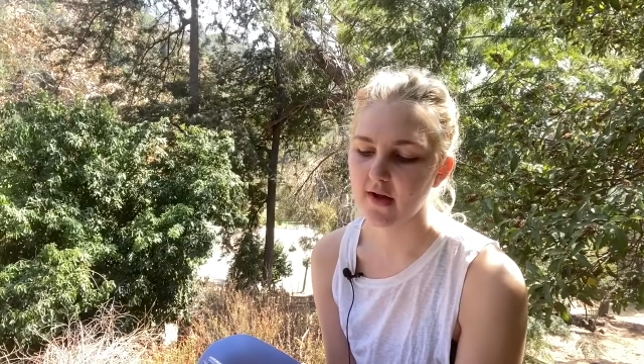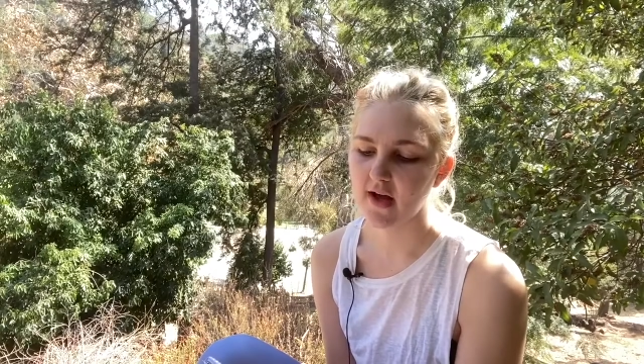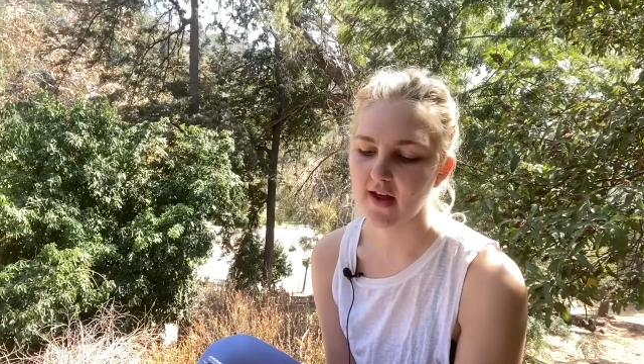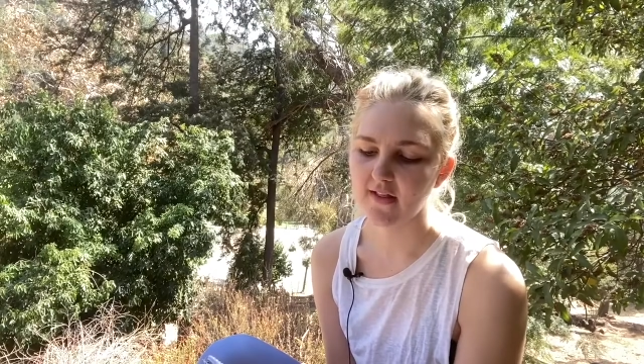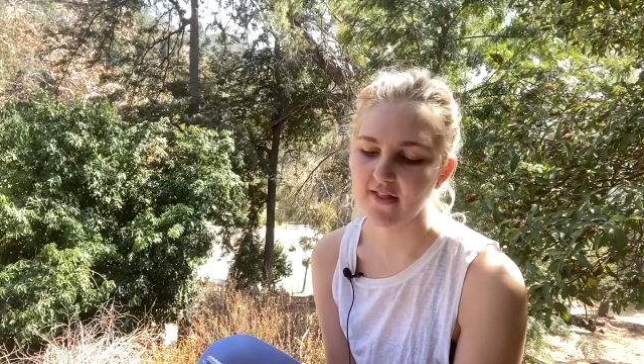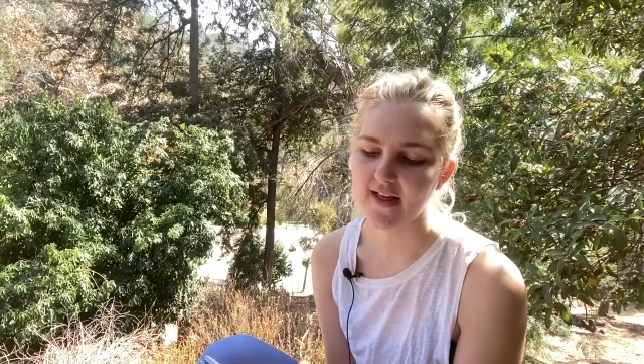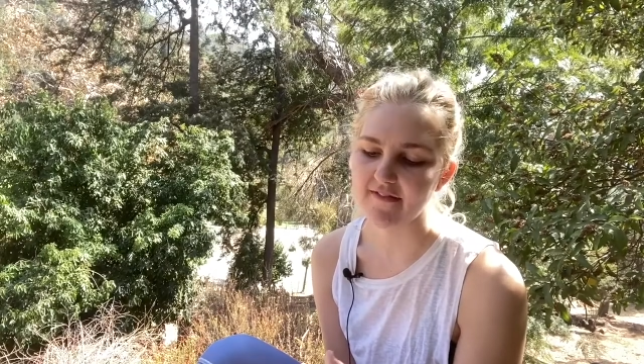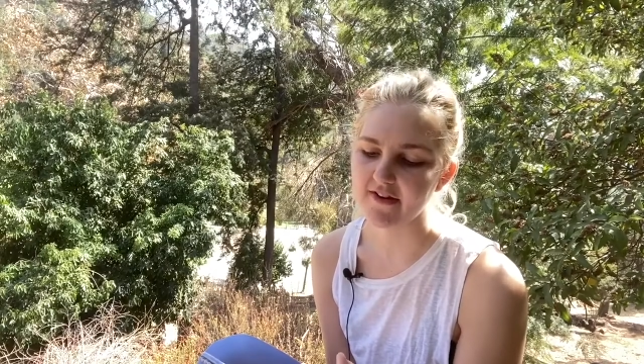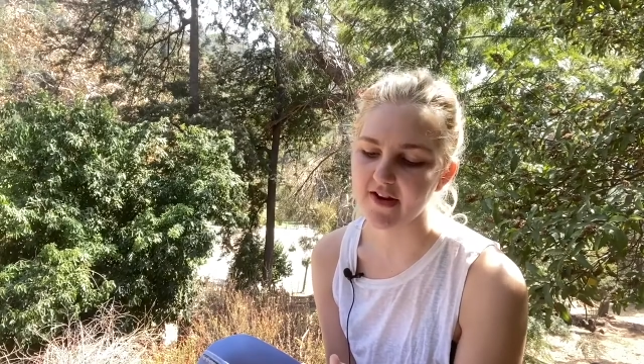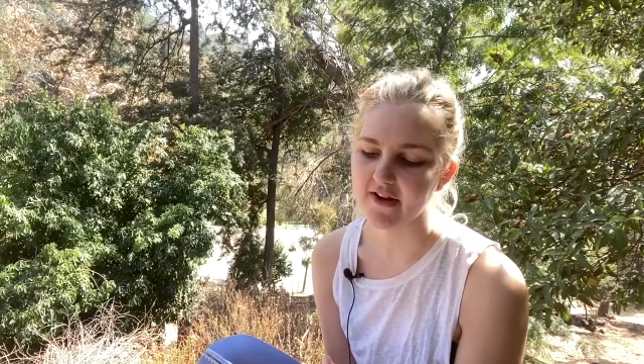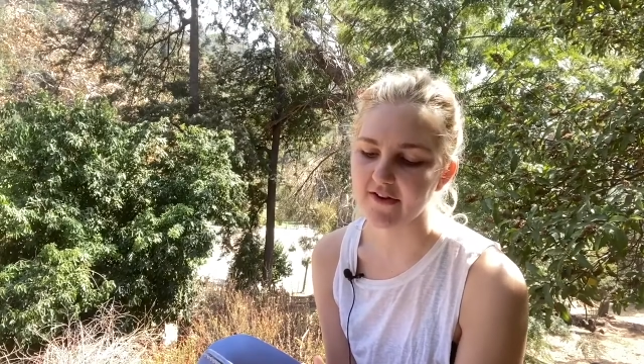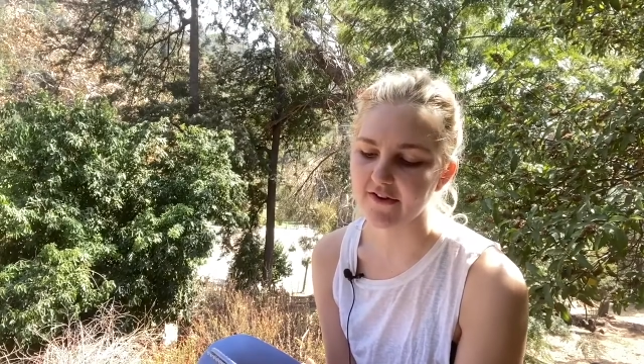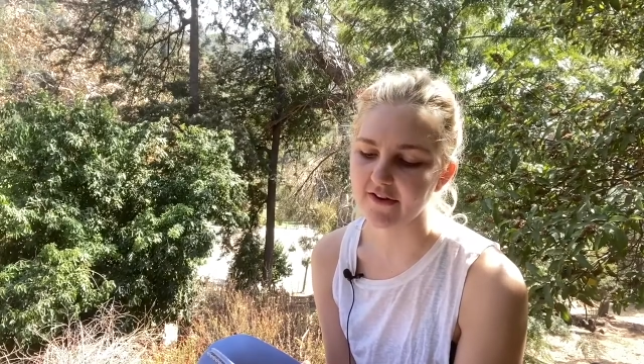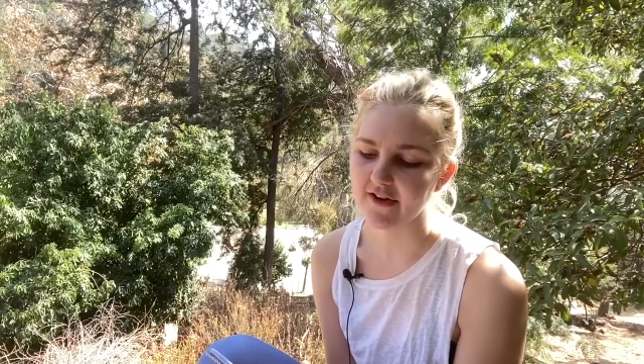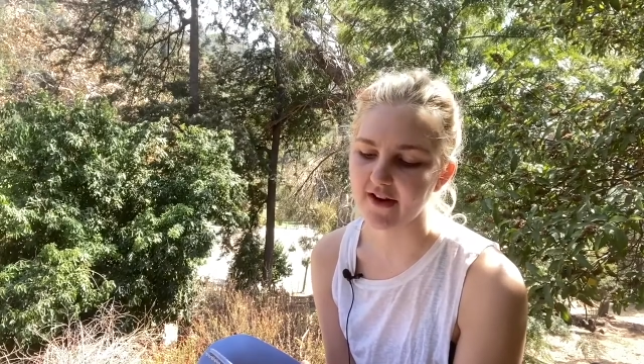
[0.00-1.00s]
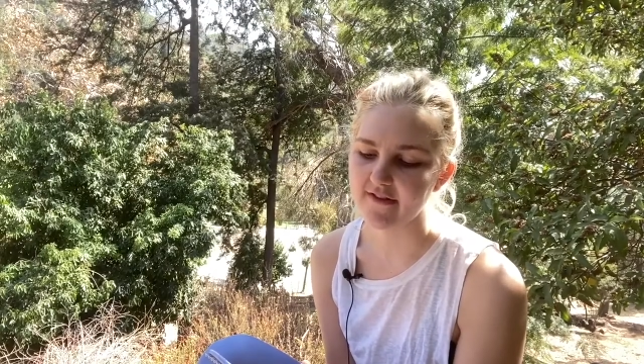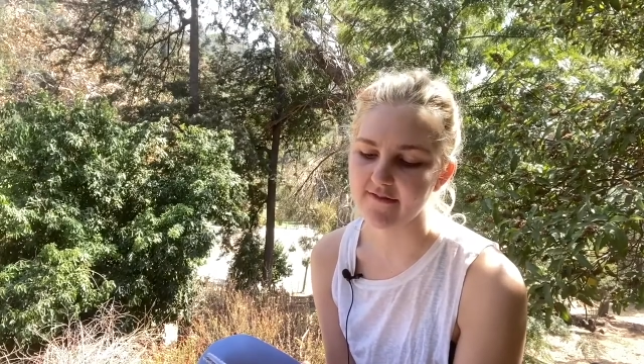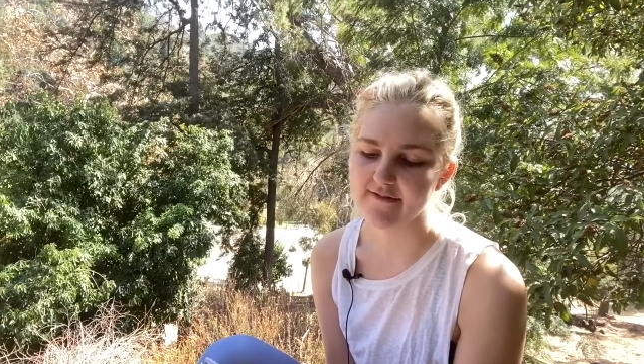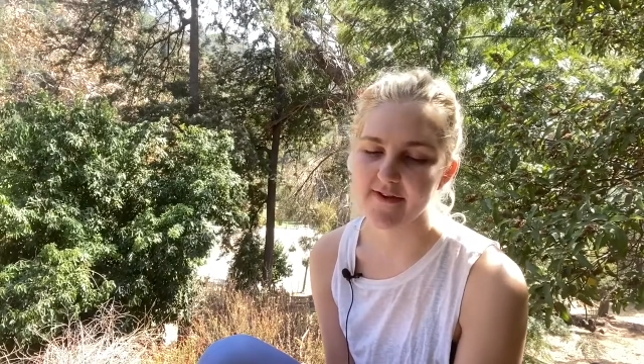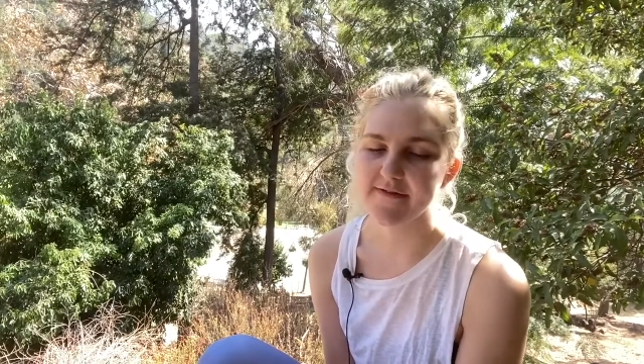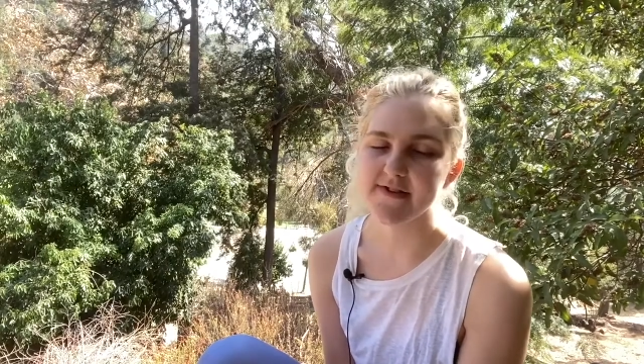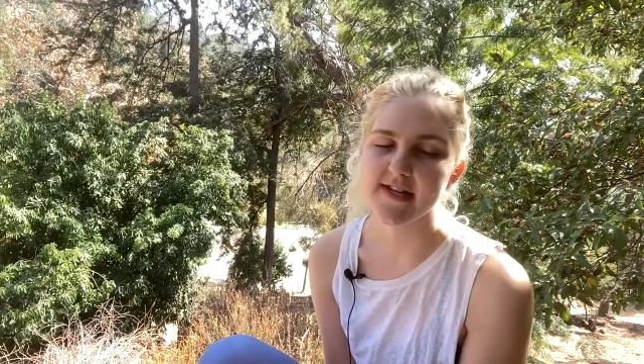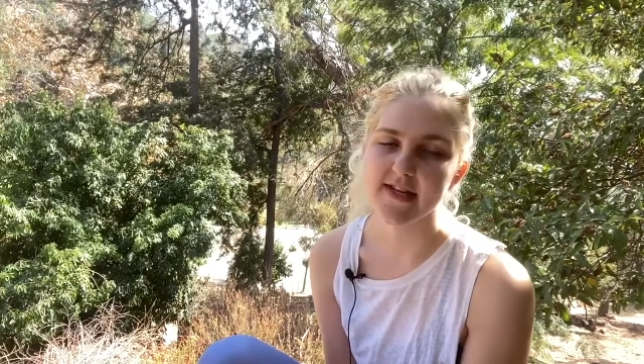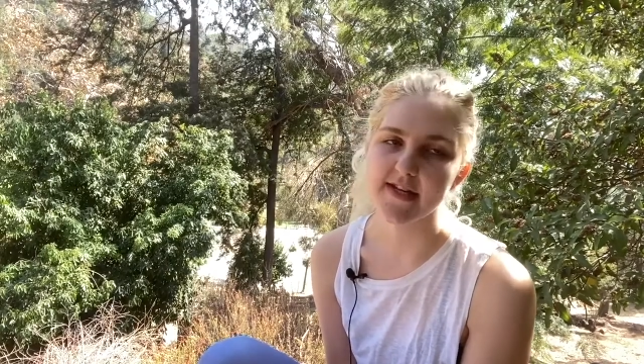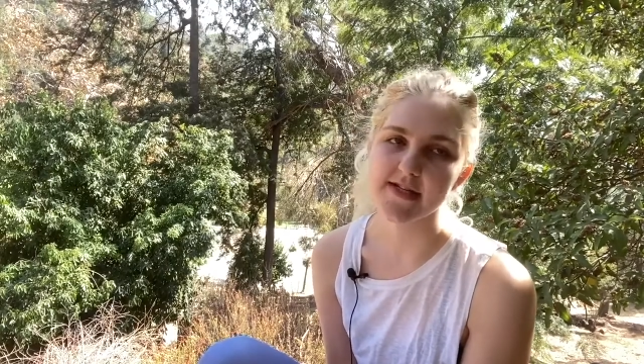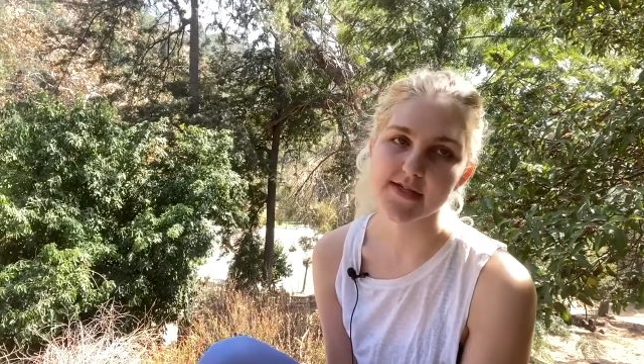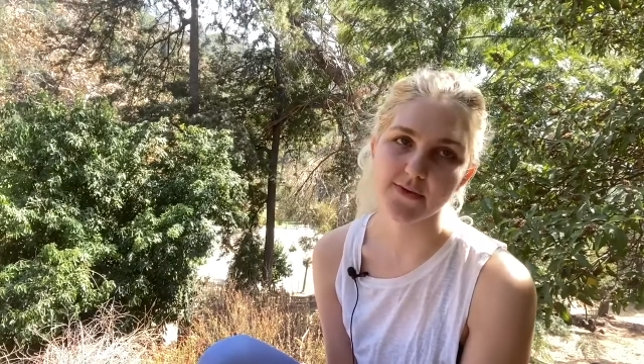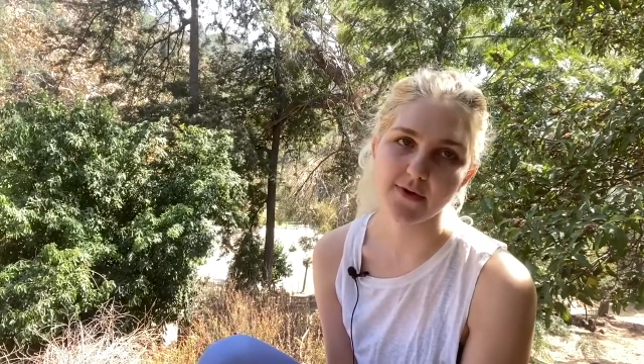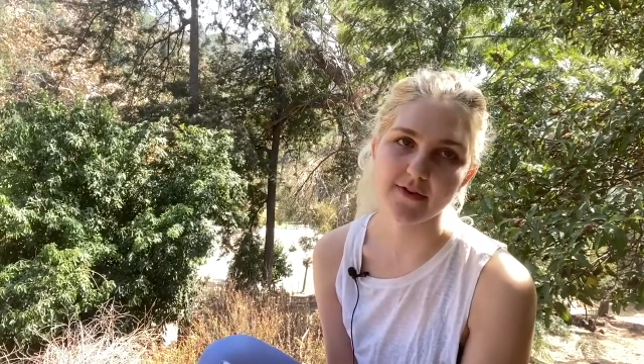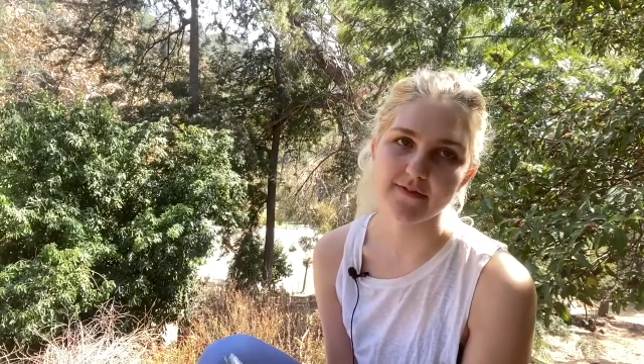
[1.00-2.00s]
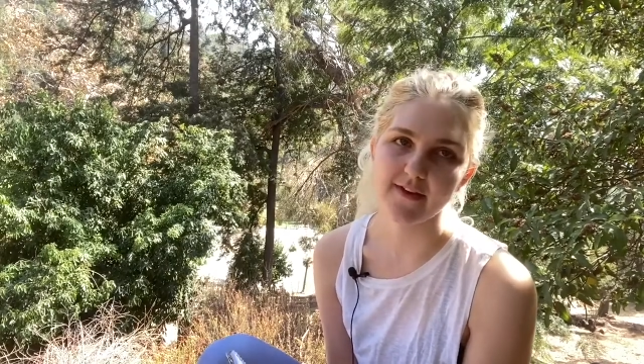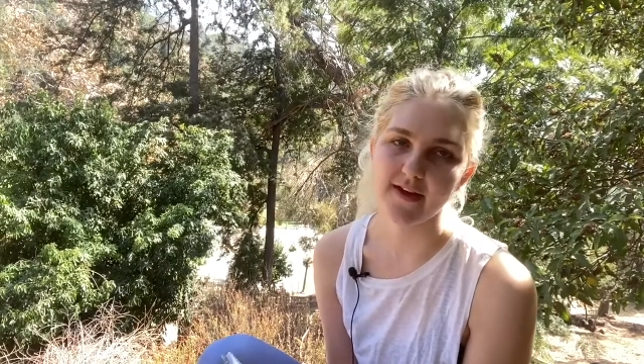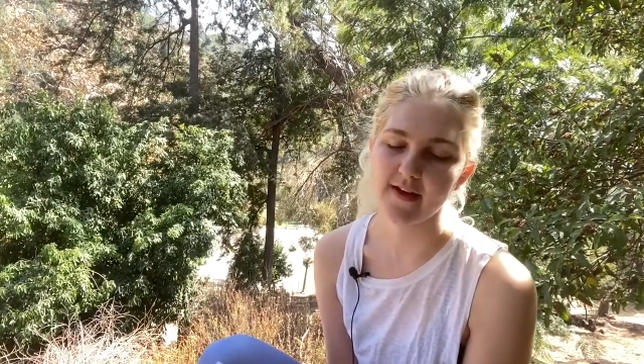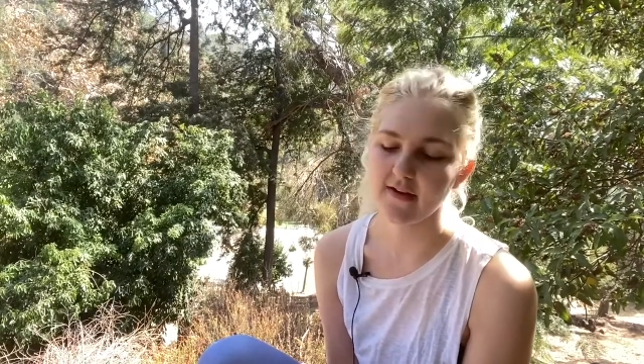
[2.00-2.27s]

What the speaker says: 1,115 square feet.